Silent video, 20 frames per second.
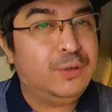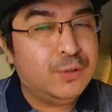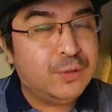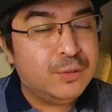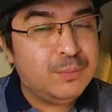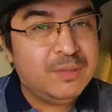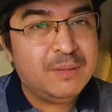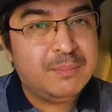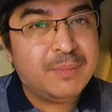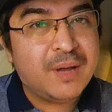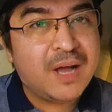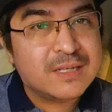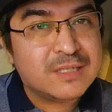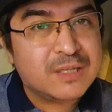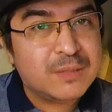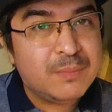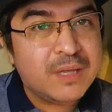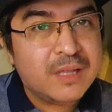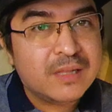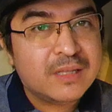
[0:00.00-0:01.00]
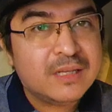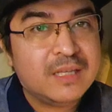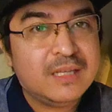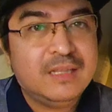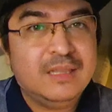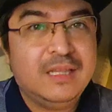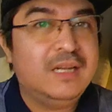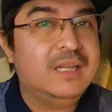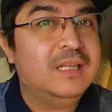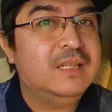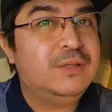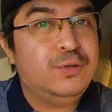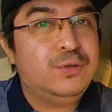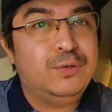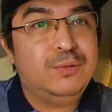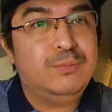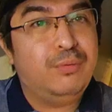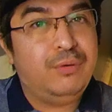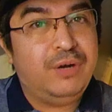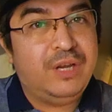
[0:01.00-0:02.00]
could be a possibility that it
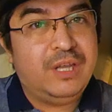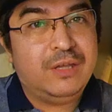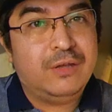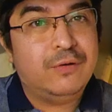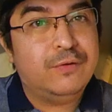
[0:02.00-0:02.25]
could break